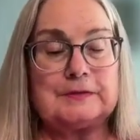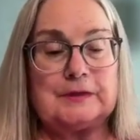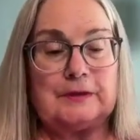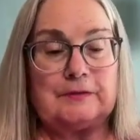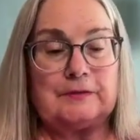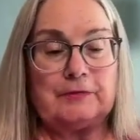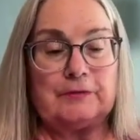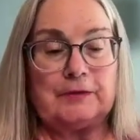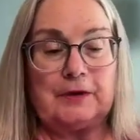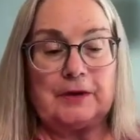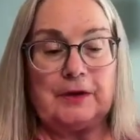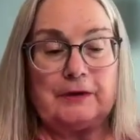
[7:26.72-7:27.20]

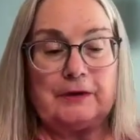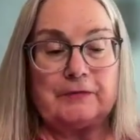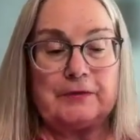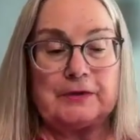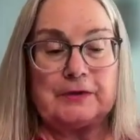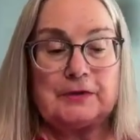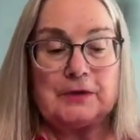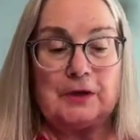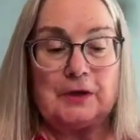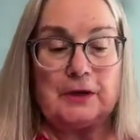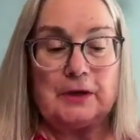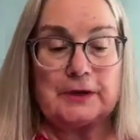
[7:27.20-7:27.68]
Stephen
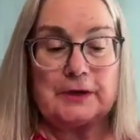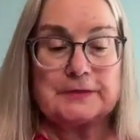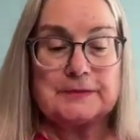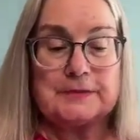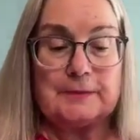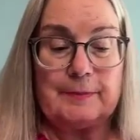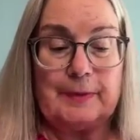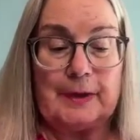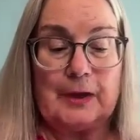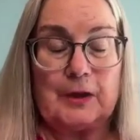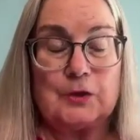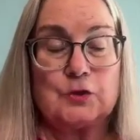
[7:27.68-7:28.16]
Covey
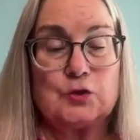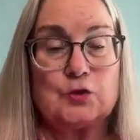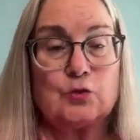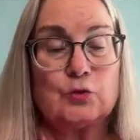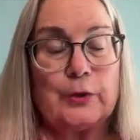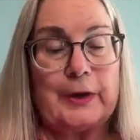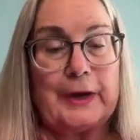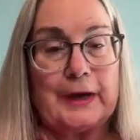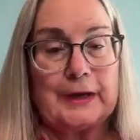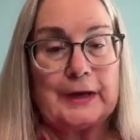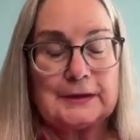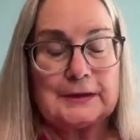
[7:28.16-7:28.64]
talks about
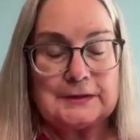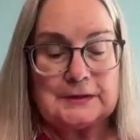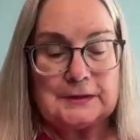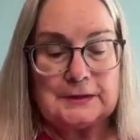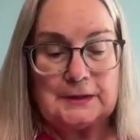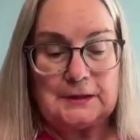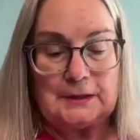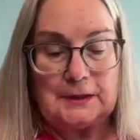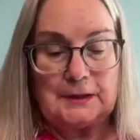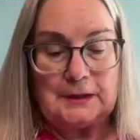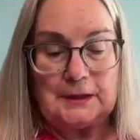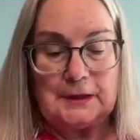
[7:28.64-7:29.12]

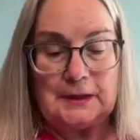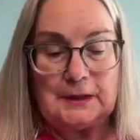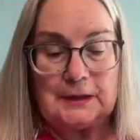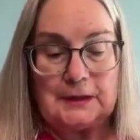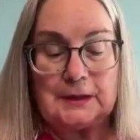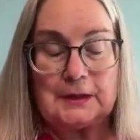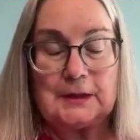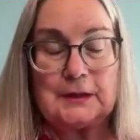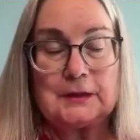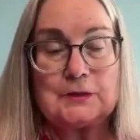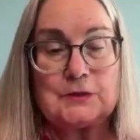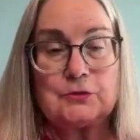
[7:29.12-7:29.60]
direct,
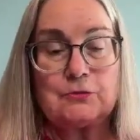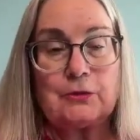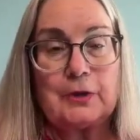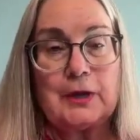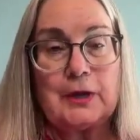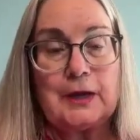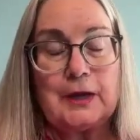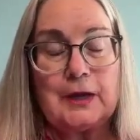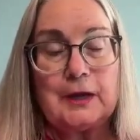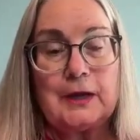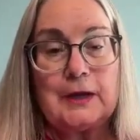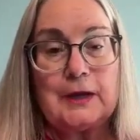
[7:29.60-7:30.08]

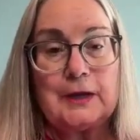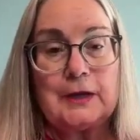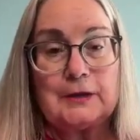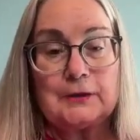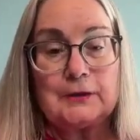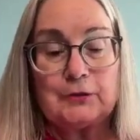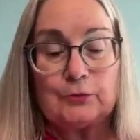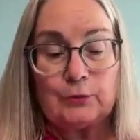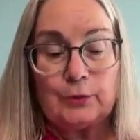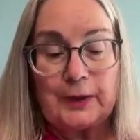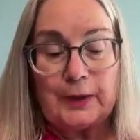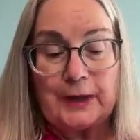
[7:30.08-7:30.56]
indirect,
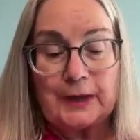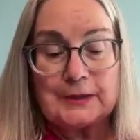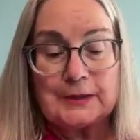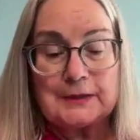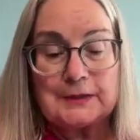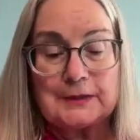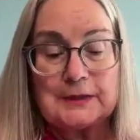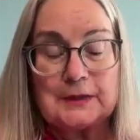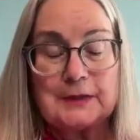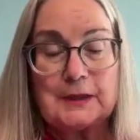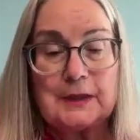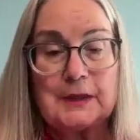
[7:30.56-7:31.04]

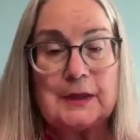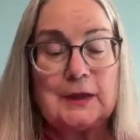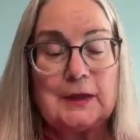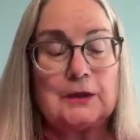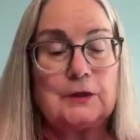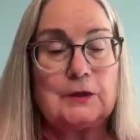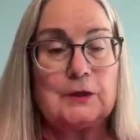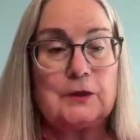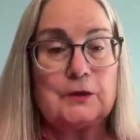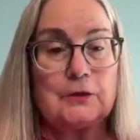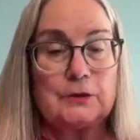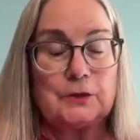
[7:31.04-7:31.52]

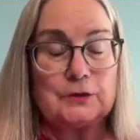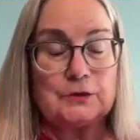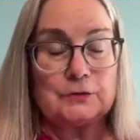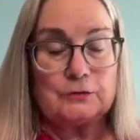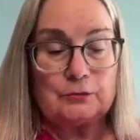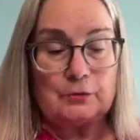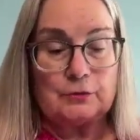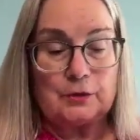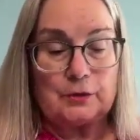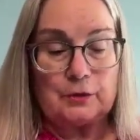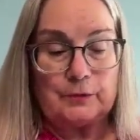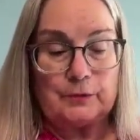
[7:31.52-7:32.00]
and no
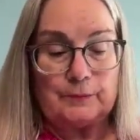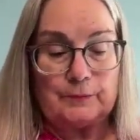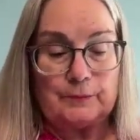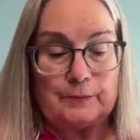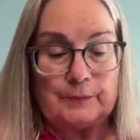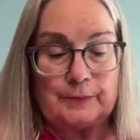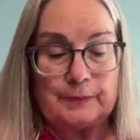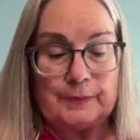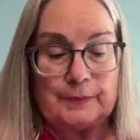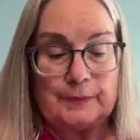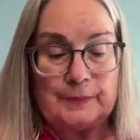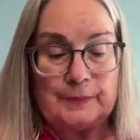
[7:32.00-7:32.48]
control.